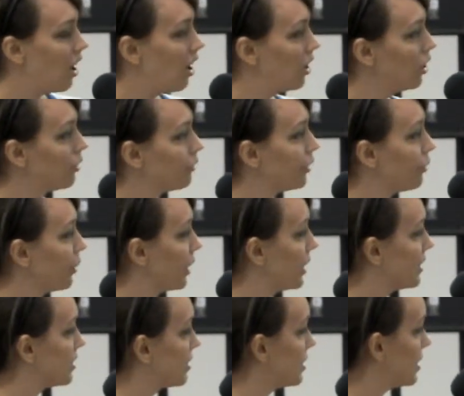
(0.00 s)
all over where
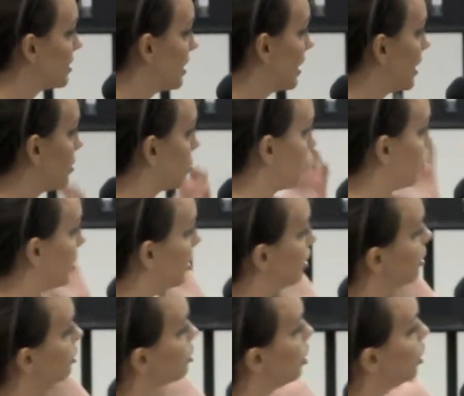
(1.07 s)
his glands would be. They
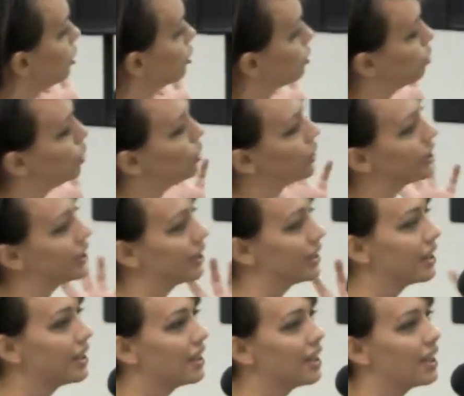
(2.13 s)
were just all swollen.